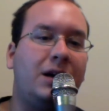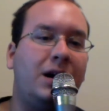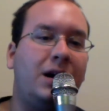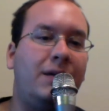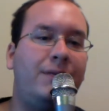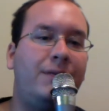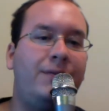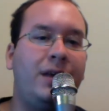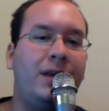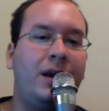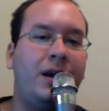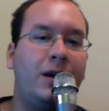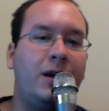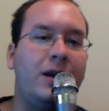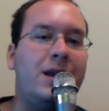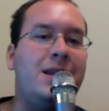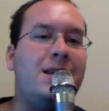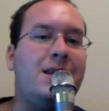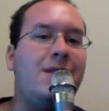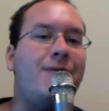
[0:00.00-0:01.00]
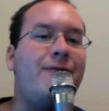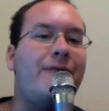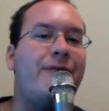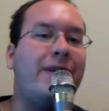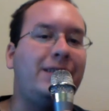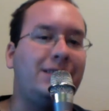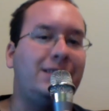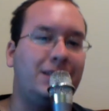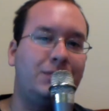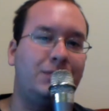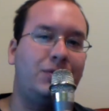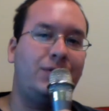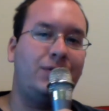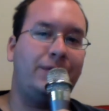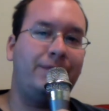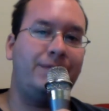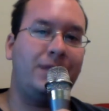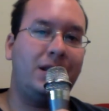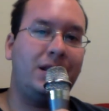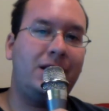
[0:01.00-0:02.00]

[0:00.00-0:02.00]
of their indefensible,